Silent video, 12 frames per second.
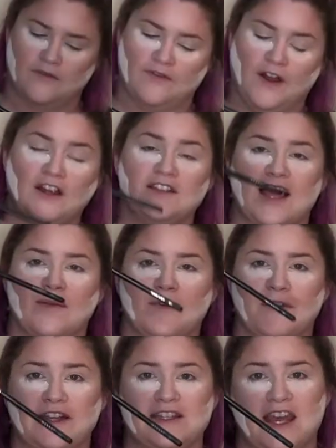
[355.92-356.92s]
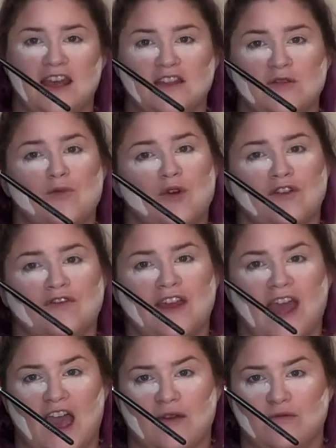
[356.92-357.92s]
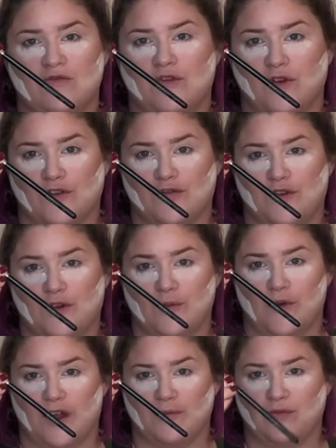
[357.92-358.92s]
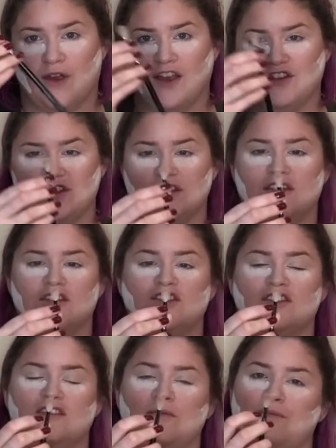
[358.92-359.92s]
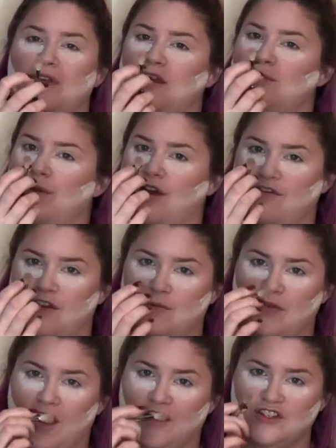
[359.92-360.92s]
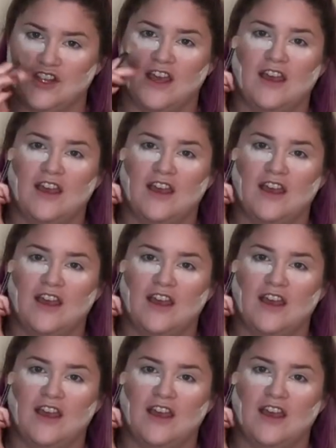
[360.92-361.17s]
First, I'm going to take the Morphe M441 brush. This is just a big buffing brush.